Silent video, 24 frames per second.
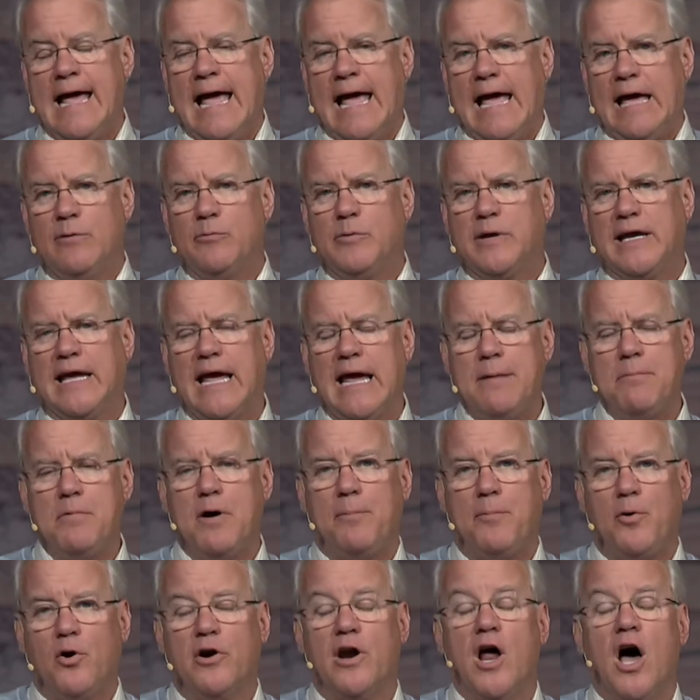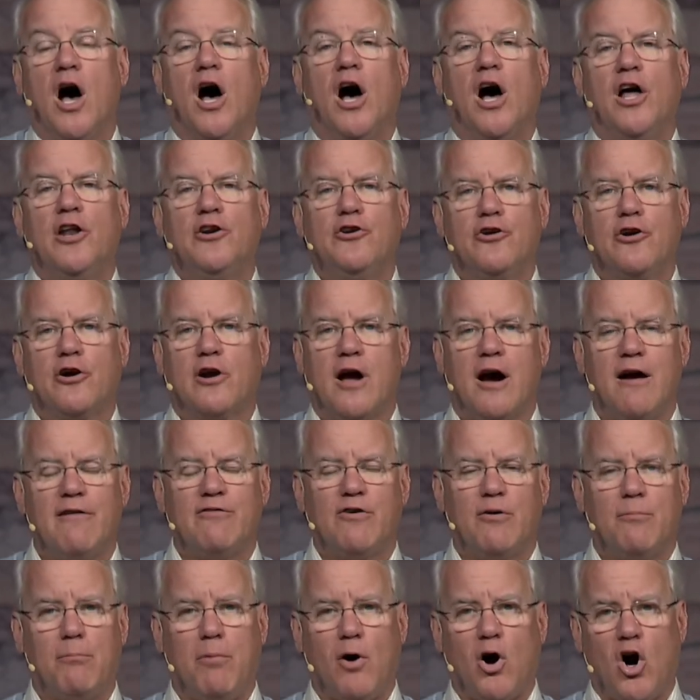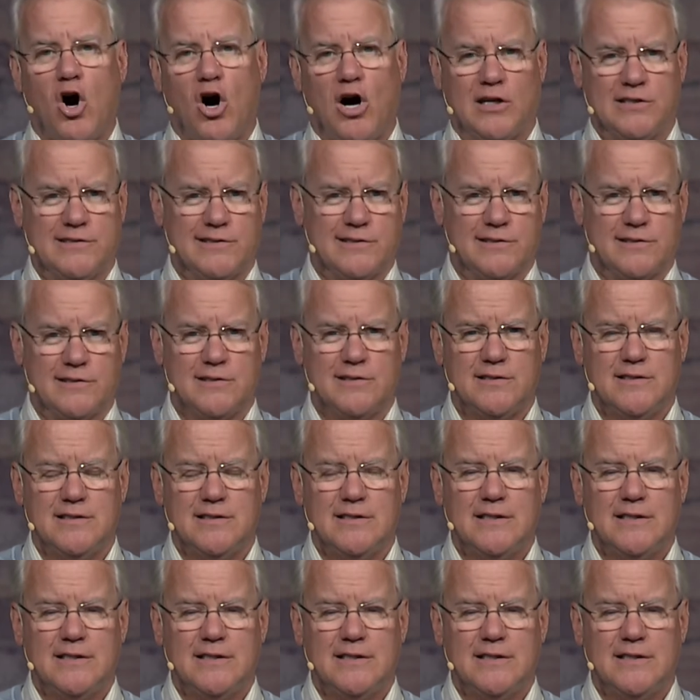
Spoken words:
and we came up on Undercover Boss.